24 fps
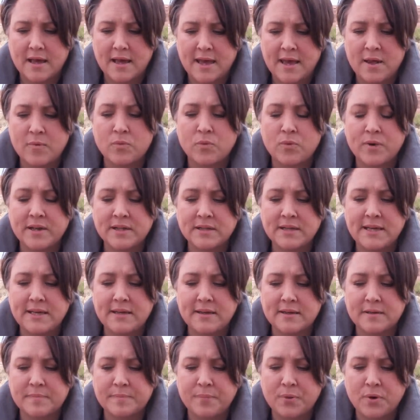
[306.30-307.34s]
it
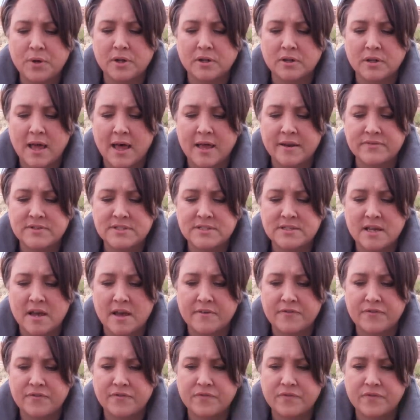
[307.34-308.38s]
really put a lot of
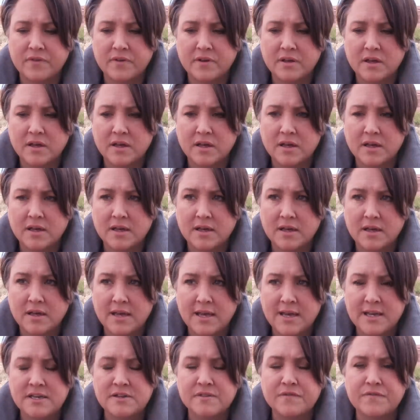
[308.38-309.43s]
stuff
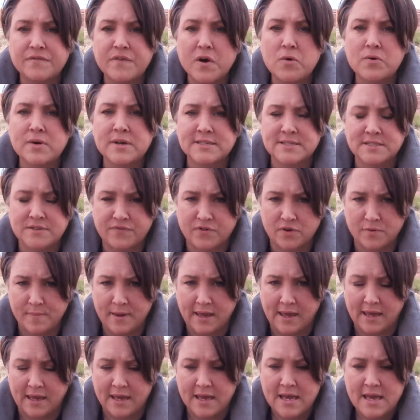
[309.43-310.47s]
into focus for
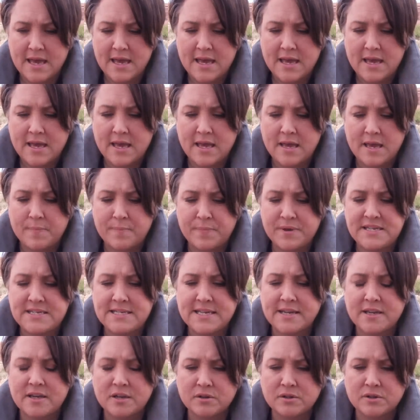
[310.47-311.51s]
me,
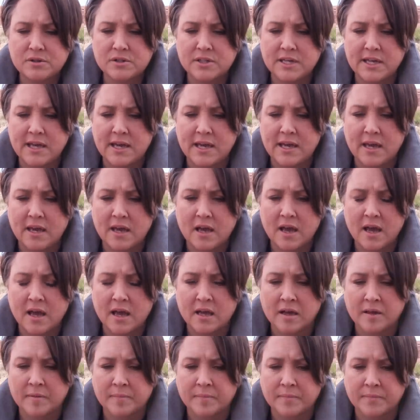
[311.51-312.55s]
particularly,
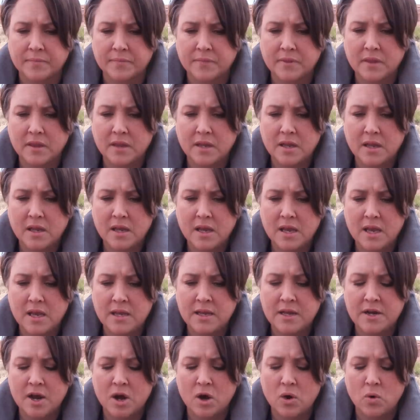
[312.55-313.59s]

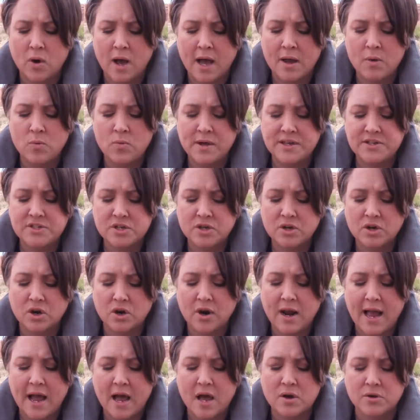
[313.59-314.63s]
you know, I went to
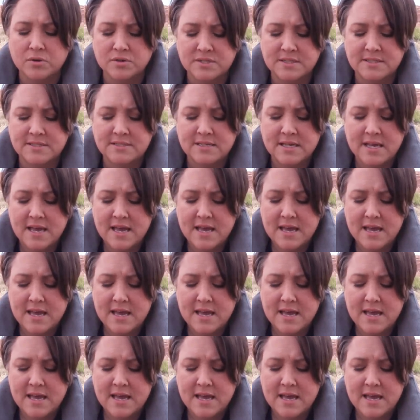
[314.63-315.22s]
her house